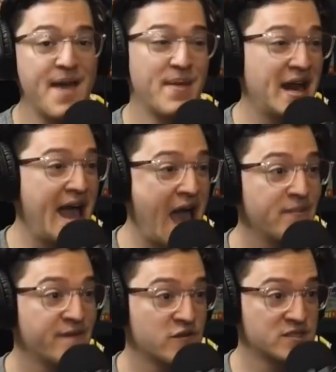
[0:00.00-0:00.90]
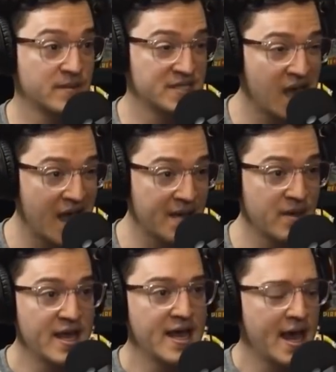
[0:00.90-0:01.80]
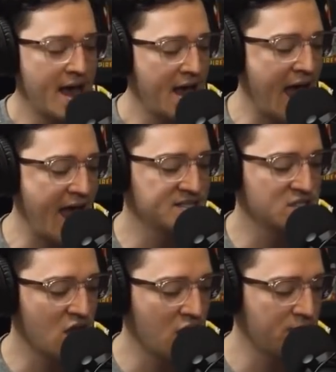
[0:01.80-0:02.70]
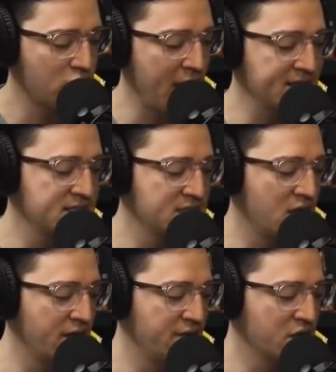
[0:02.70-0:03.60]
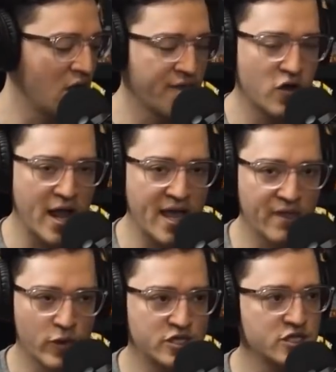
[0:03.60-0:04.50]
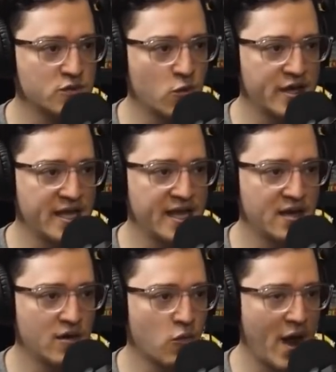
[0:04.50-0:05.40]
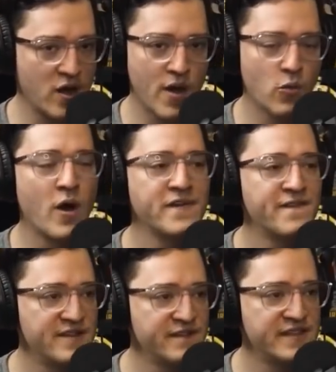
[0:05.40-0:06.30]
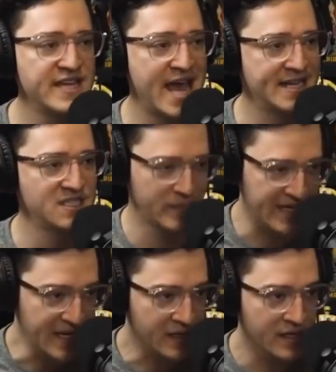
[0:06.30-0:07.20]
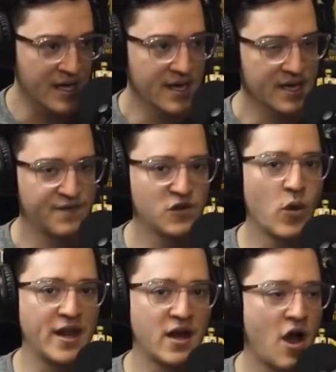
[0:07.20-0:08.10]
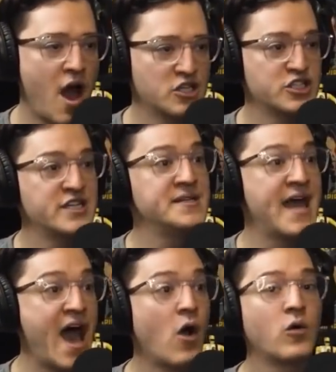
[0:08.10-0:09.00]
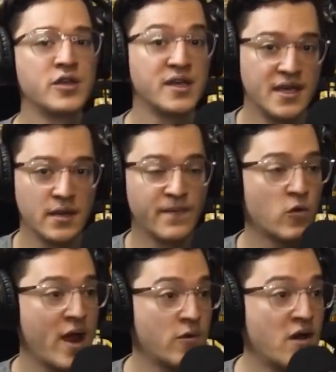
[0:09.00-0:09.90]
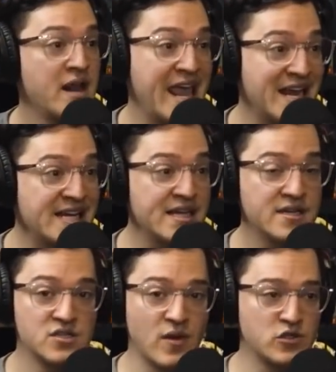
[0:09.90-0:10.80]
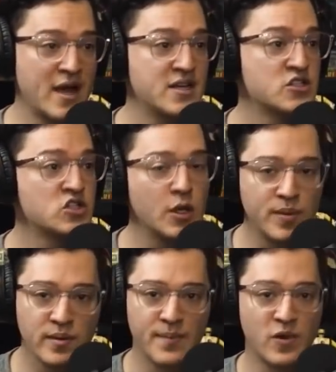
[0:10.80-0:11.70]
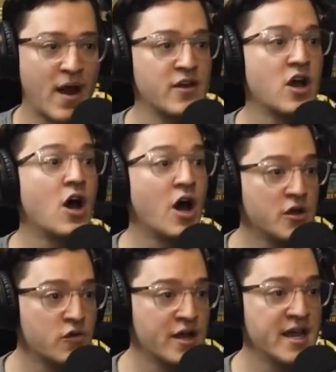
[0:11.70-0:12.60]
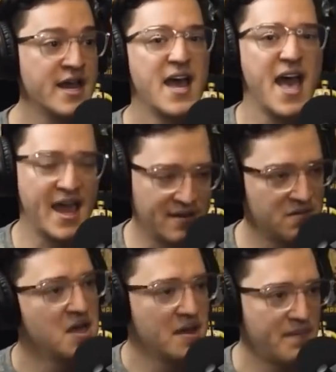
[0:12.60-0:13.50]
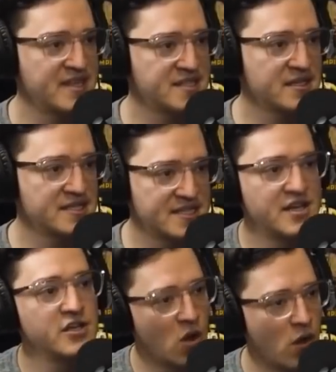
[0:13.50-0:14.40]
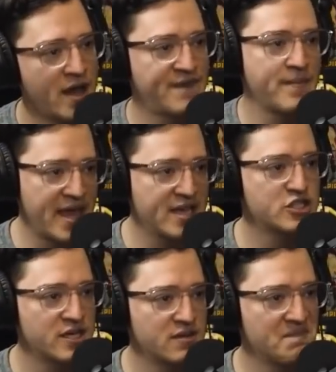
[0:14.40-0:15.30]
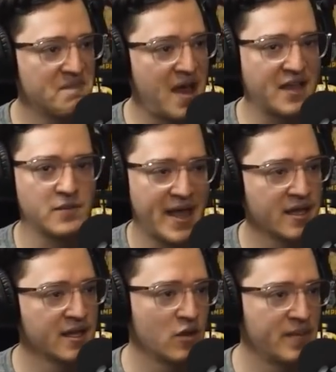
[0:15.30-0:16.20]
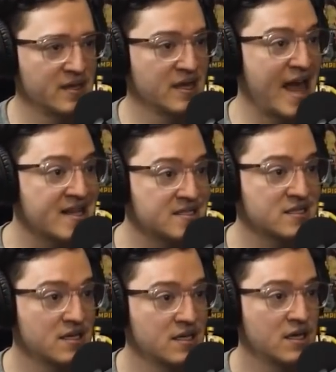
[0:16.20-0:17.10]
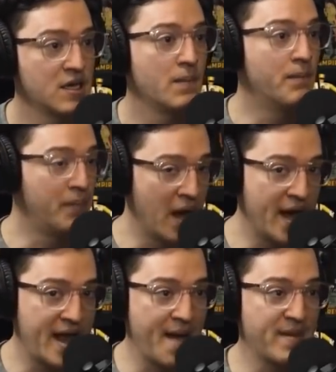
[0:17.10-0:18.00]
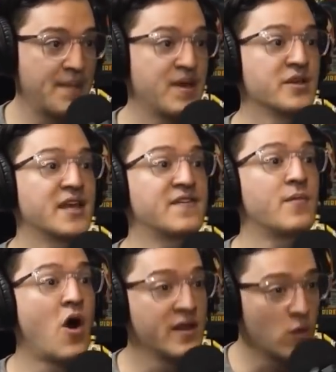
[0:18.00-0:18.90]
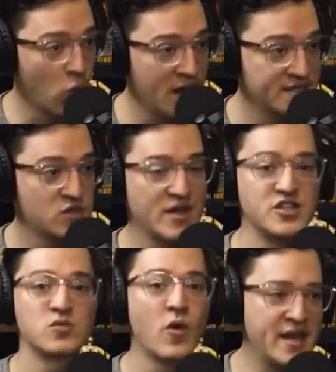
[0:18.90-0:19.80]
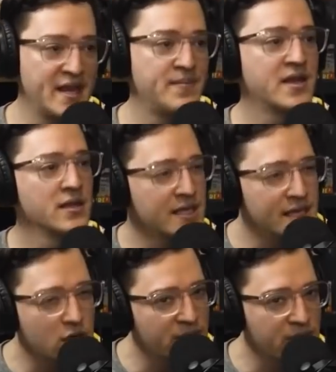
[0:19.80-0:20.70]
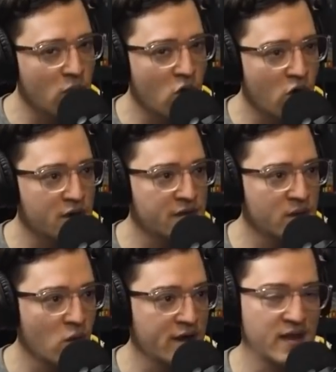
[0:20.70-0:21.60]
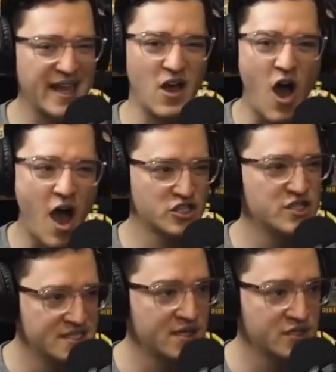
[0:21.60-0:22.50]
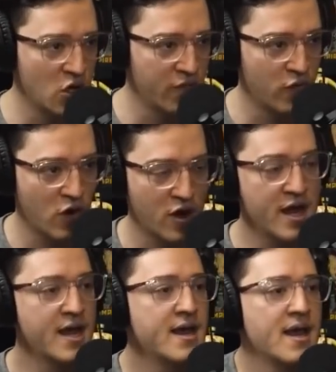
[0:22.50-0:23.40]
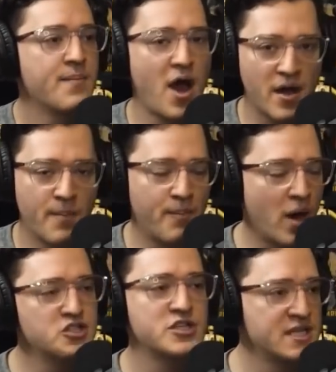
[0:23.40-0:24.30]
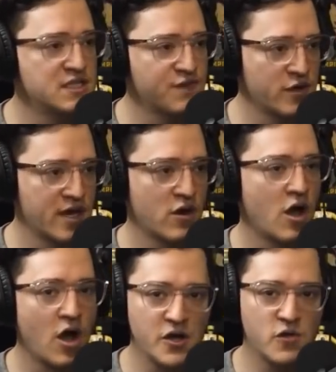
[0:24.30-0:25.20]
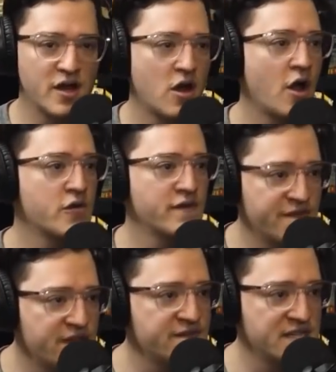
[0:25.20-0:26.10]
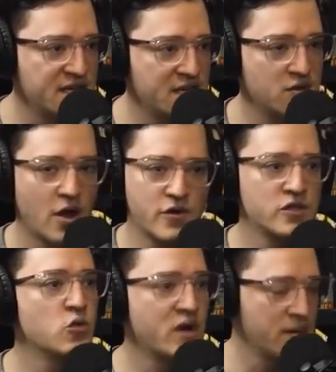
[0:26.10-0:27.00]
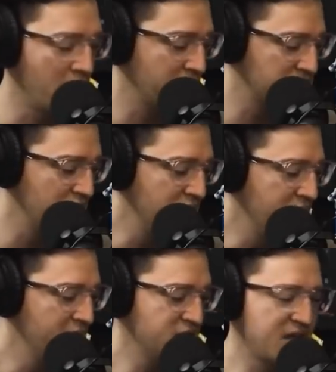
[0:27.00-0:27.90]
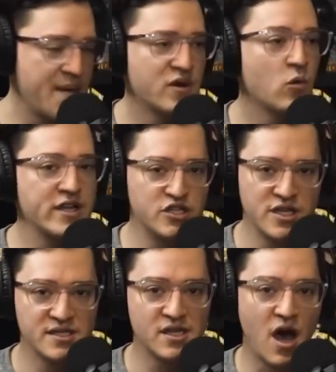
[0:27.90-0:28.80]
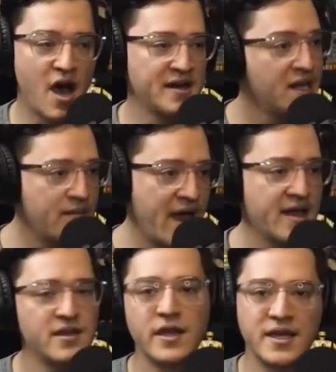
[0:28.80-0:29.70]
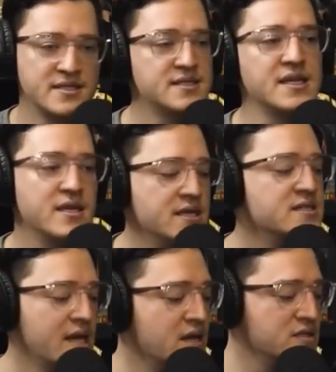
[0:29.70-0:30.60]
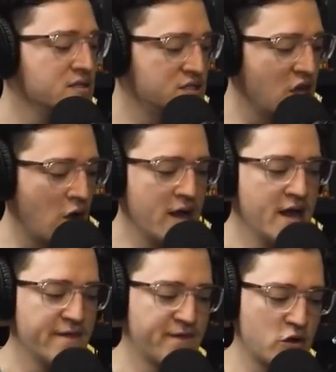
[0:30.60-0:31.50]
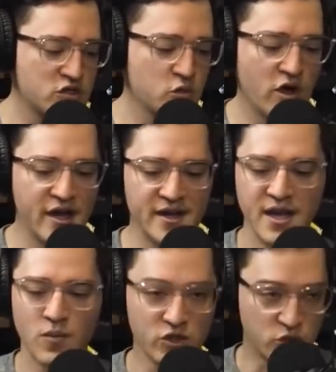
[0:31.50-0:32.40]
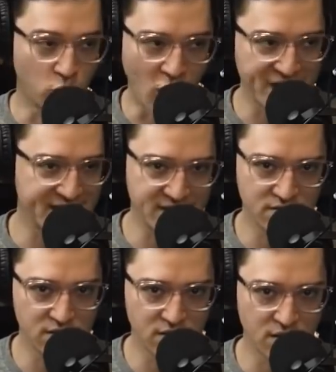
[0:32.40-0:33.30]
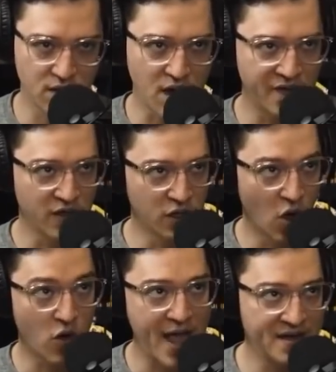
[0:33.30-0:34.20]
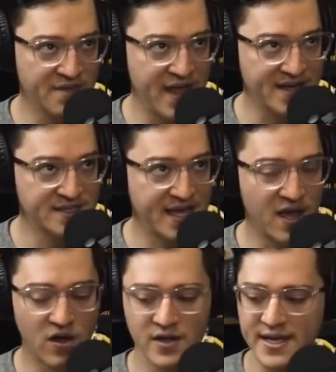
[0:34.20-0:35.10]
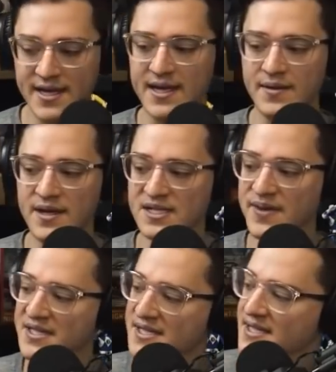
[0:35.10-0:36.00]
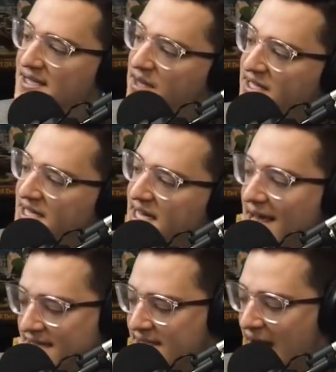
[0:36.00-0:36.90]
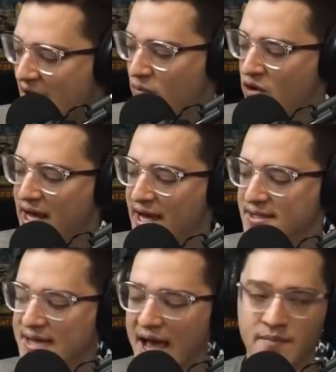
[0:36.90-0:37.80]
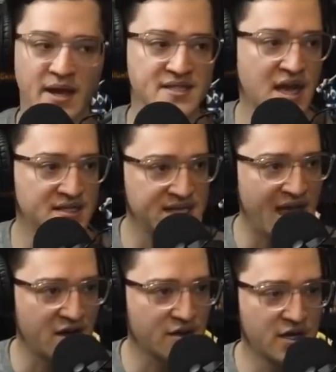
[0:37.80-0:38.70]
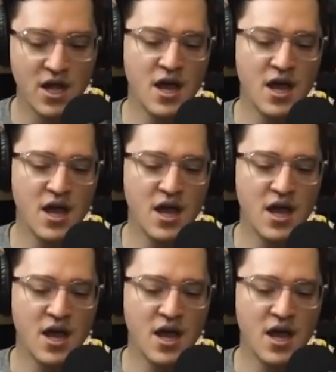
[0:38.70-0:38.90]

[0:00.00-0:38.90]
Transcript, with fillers: it may not happen for some time. I saw prices of cover A of Wytches one hit right around $150 at its peak. If you wait on auction now, you can get them for right around $80. So I tried to scoop them up around $100 and basically said, you know what, if I'm patient, I could pay a little bit less, but I may not be able to get them all at once. So I just went in, paid a little bit more than what like auction sales go for, and bought a bunch of these for near 100, 115, 120 bucks. If you type in Wytches on eBay, you can see these sales. So first one, which wasn't on the lower end of that scale, it's because it's a CBCS 9.8 signed by Scott Snyder.